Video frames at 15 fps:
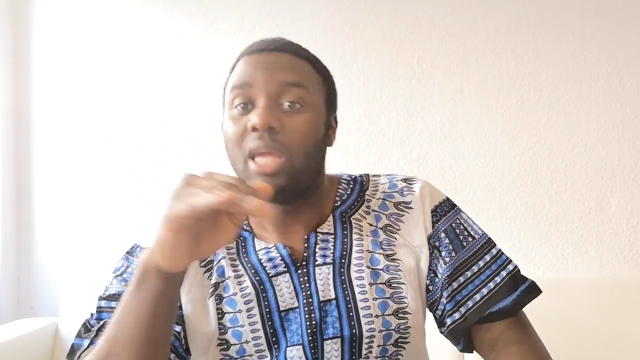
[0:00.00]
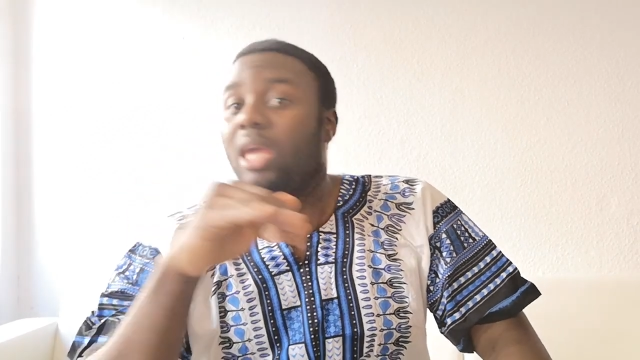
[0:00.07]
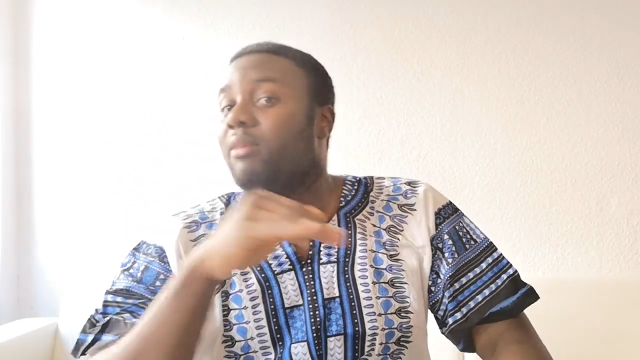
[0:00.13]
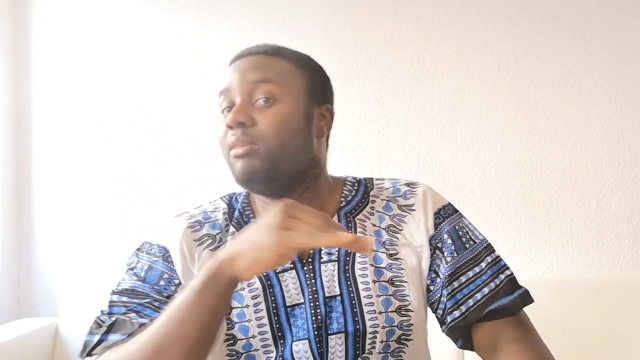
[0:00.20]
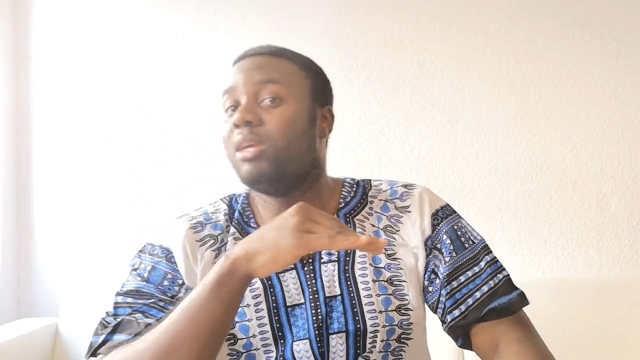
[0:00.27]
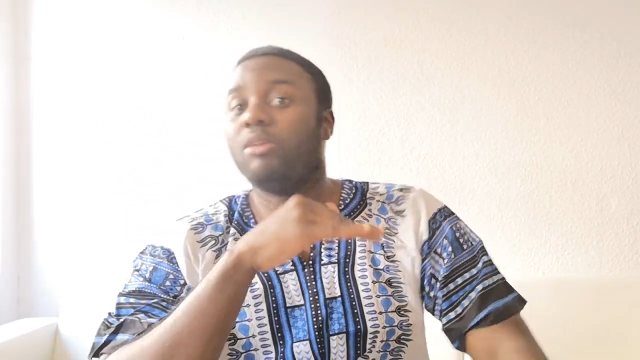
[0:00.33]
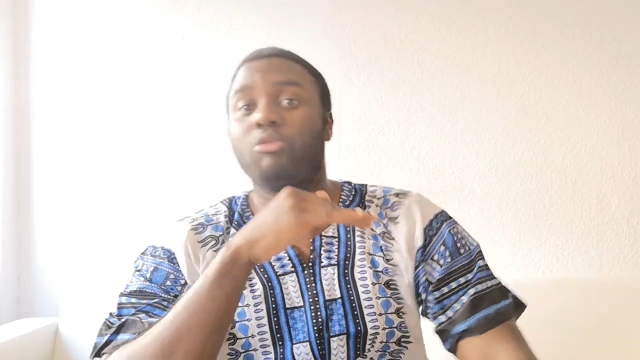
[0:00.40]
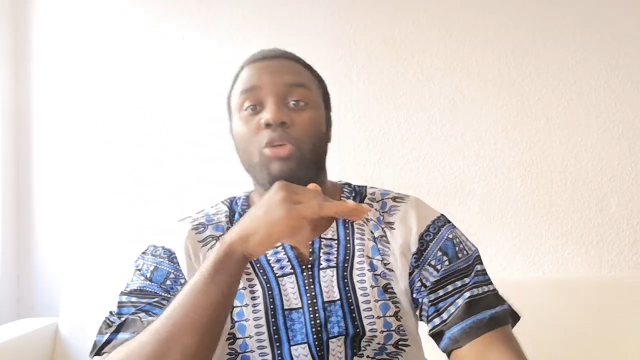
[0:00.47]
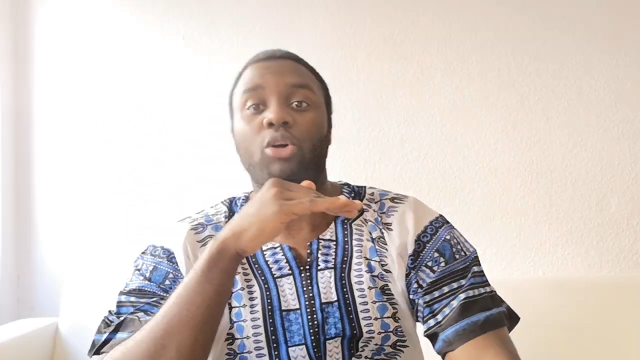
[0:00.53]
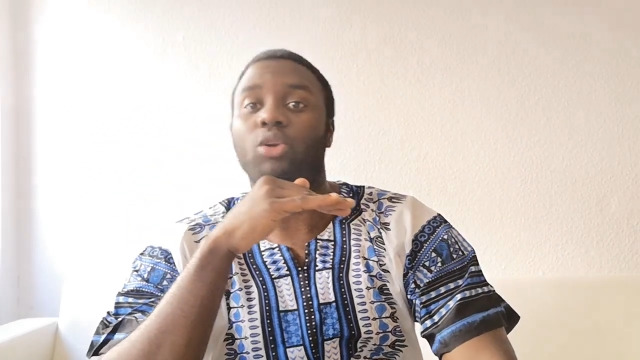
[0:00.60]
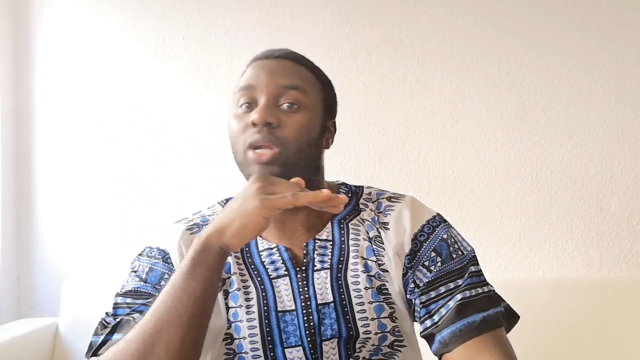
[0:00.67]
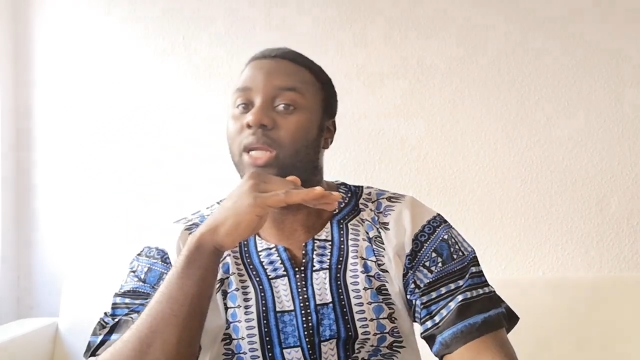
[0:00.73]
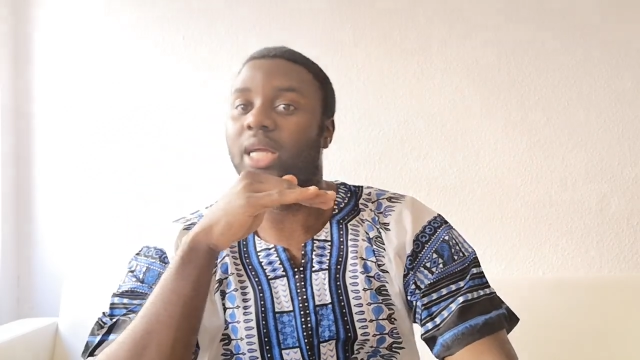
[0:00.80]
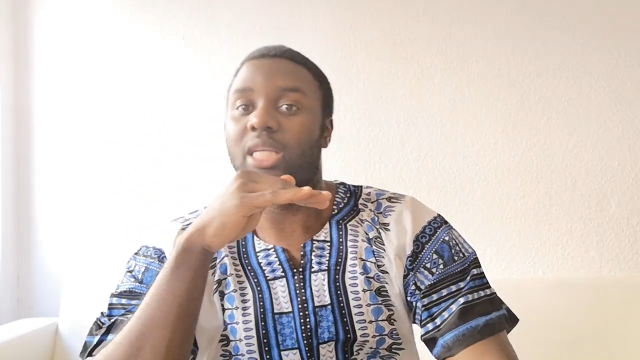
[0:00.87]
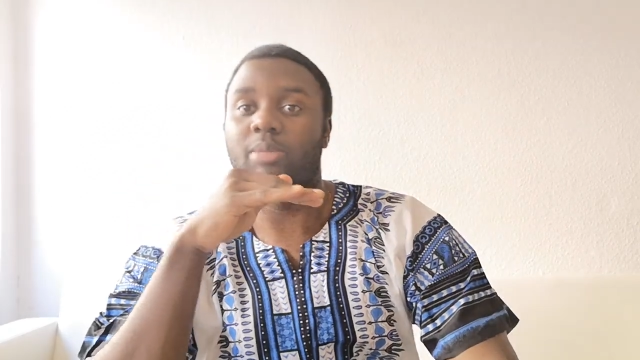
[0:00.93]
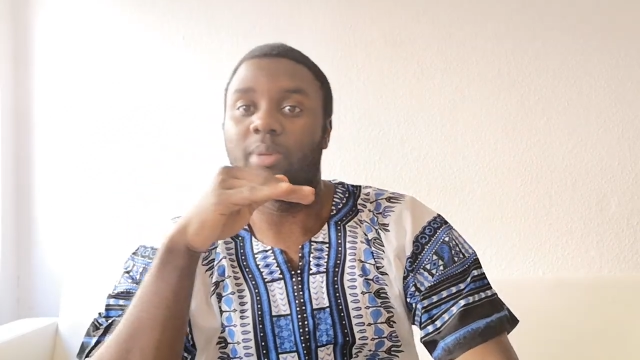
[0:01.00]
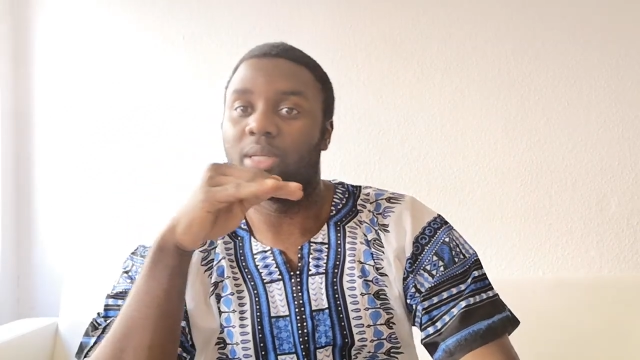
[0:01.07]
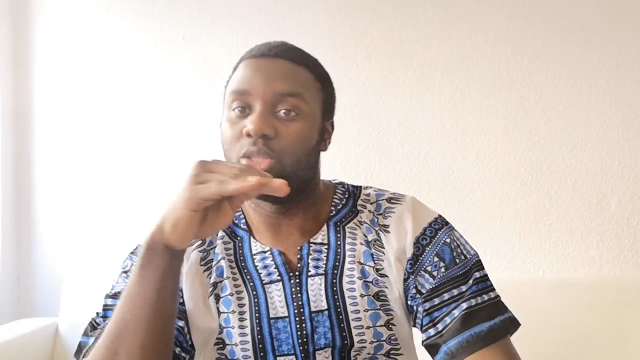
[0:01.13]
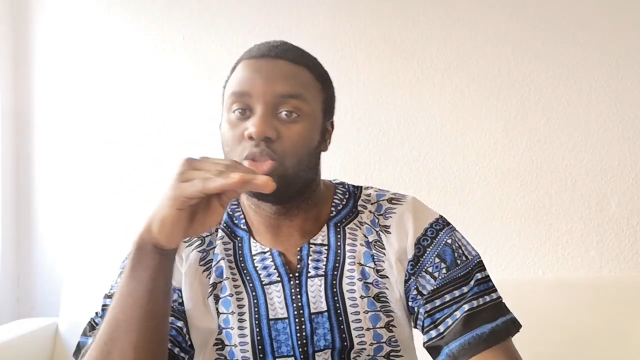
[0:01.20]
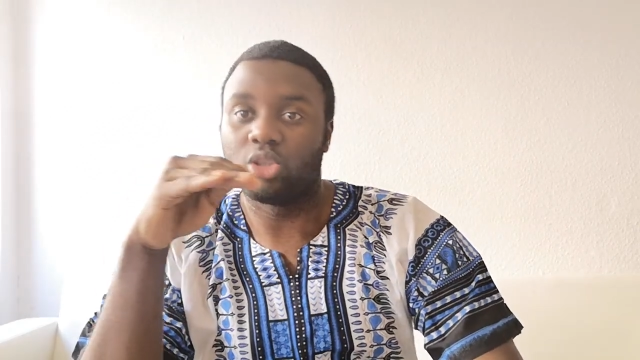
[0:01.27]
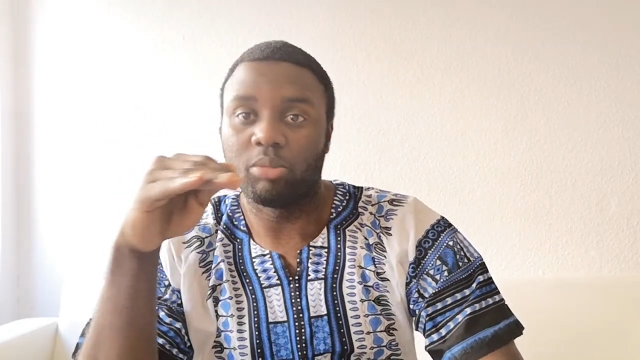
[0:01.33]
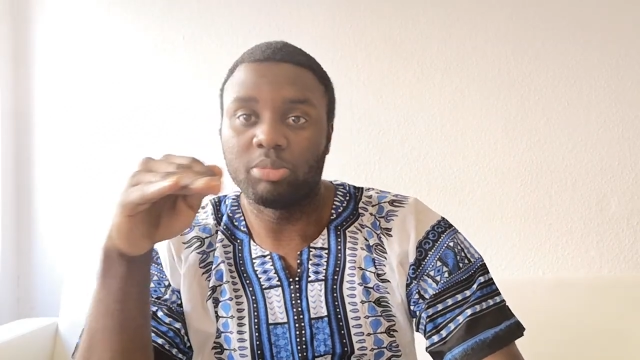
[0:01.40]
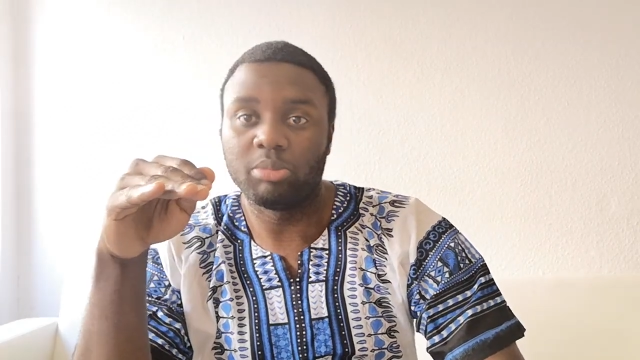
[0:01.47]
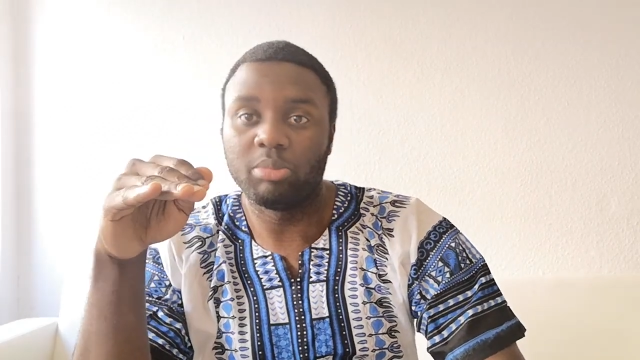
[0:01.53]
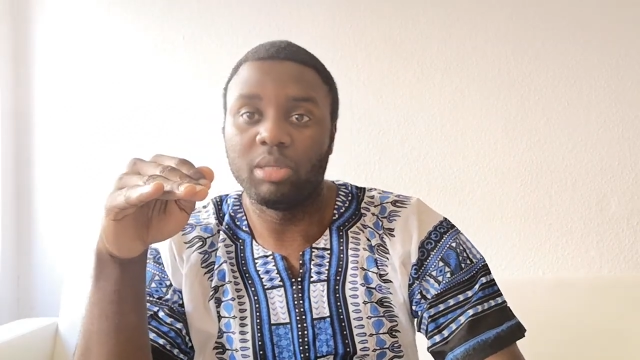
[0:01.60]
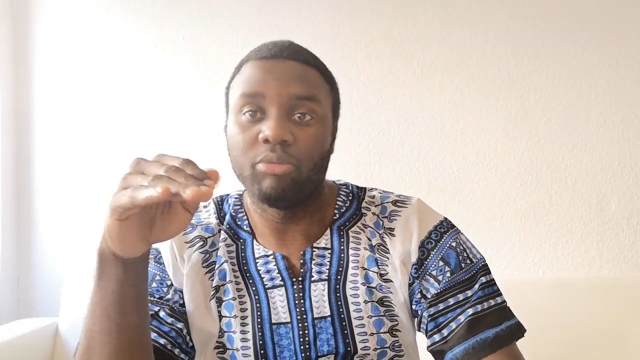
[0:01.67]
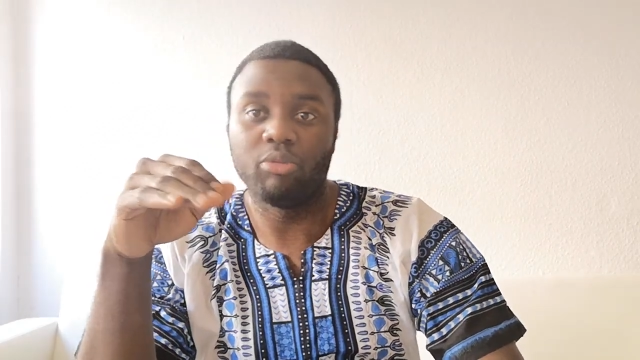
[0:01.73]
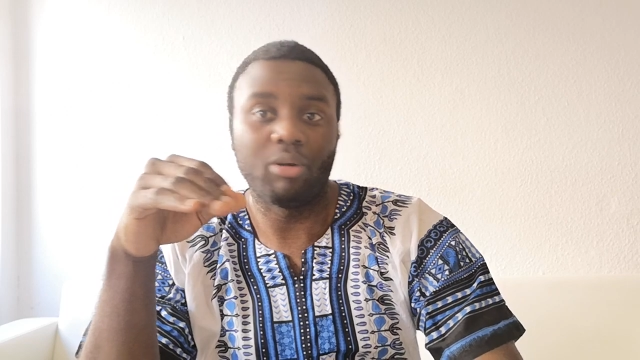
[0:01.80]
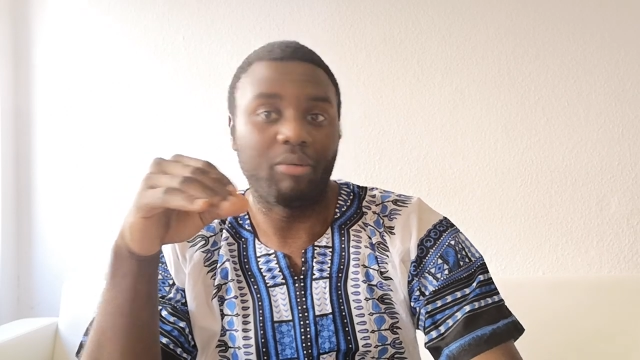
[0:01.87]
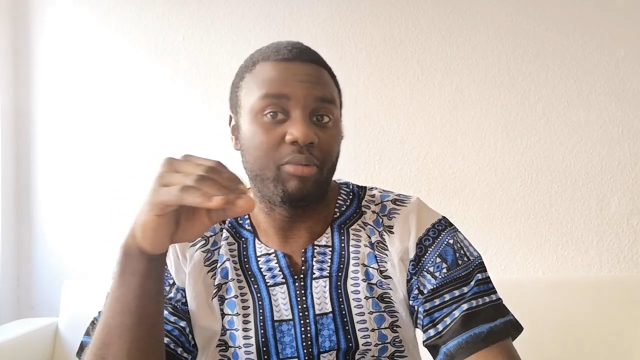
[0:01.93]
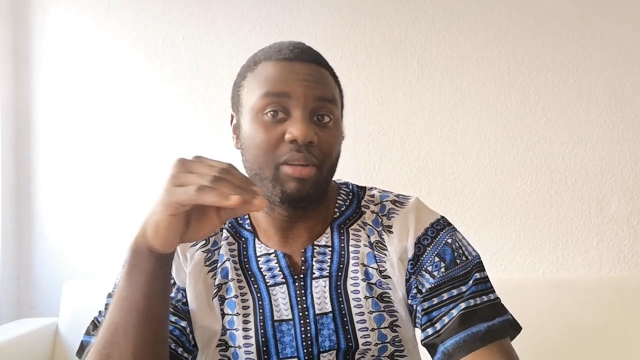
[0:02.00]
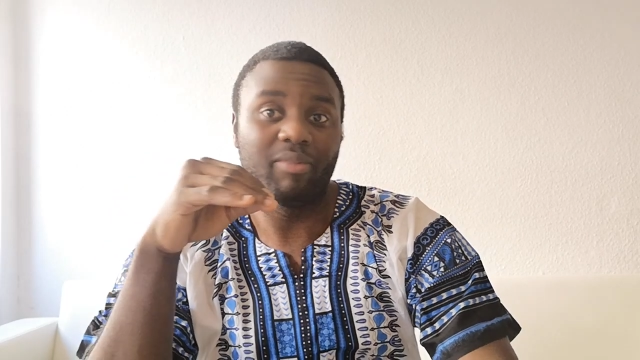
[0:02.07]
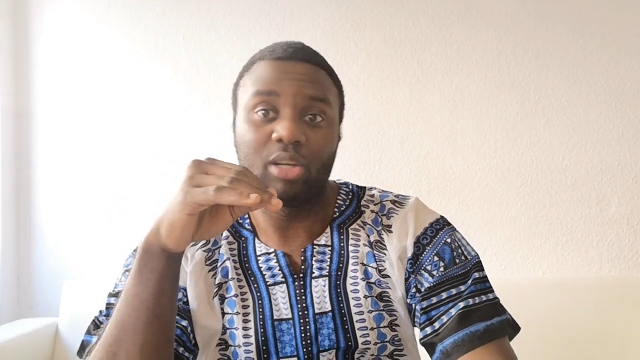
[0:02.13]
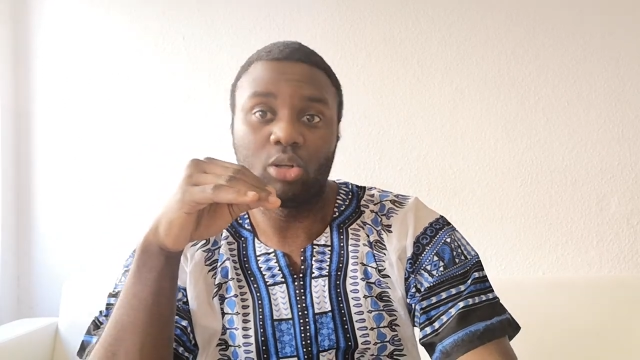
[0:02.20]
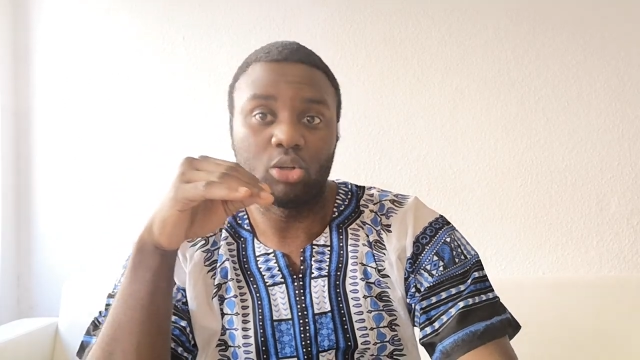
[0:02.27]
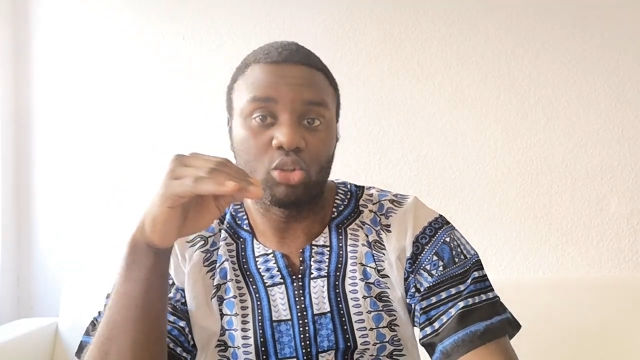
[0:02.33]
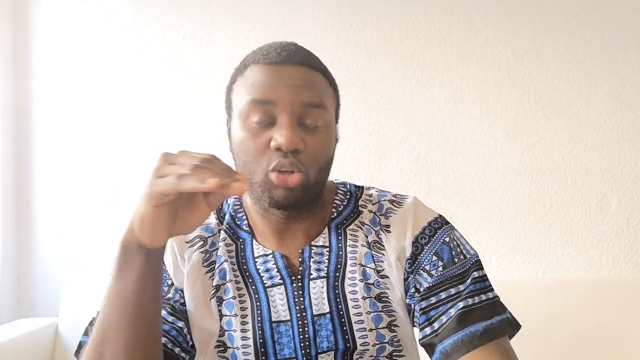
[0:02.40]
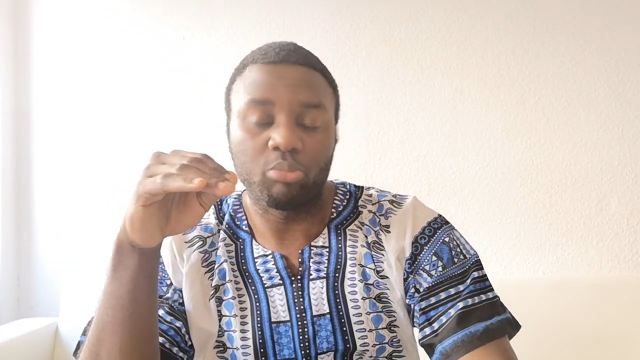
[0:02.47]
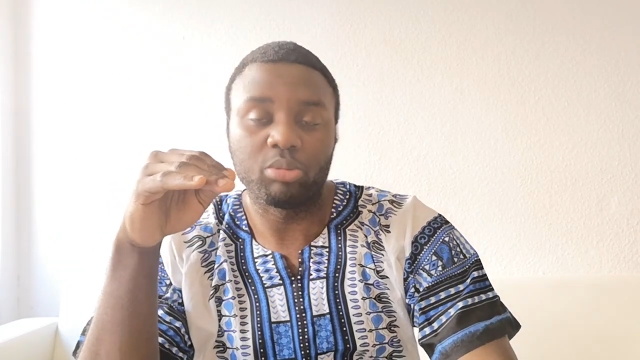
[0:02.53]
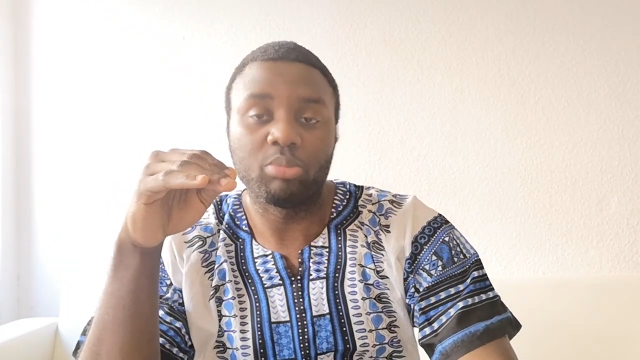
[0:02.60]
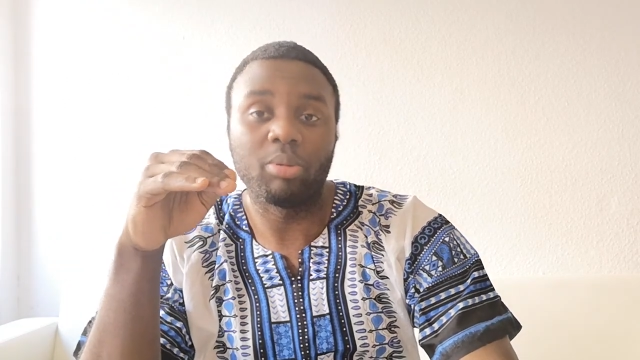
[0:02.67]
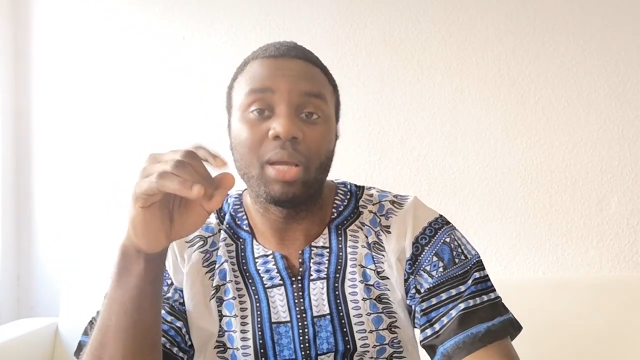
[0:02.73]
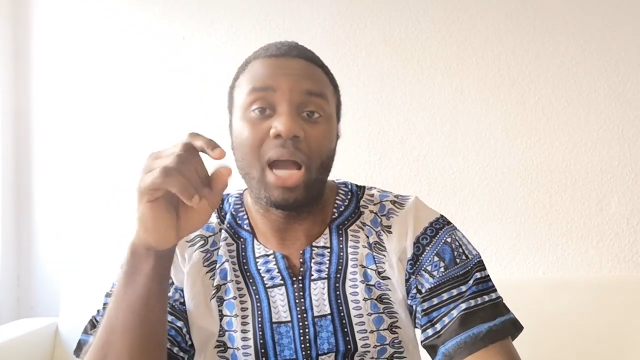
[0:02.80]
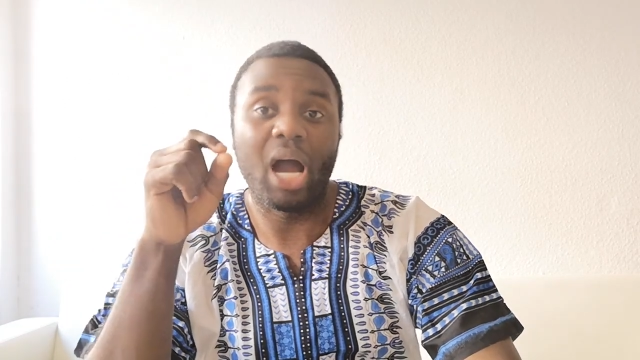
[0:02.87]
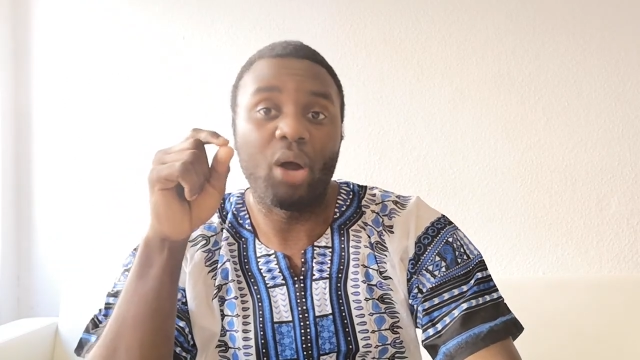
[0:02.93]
Even if you're not an expert in dropshipping, if you've never done dropshipping,